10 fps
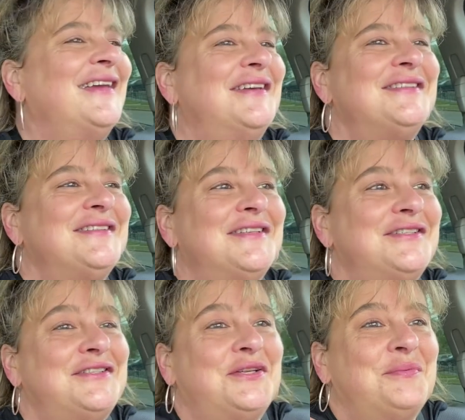it's,
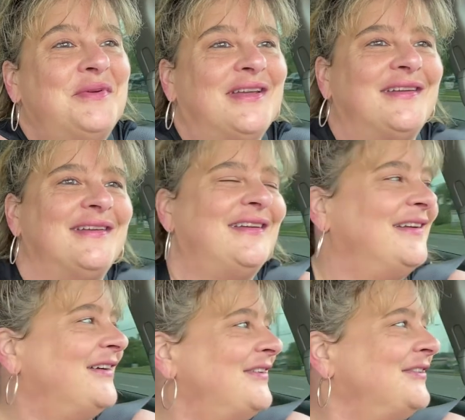it's stupid, you
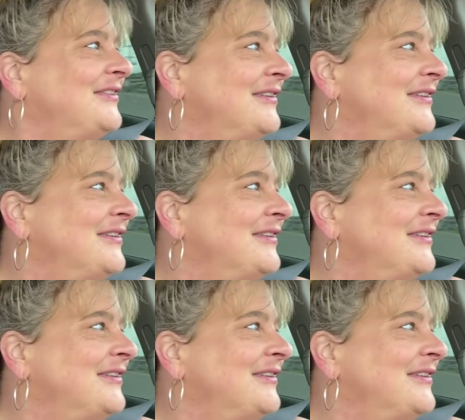know?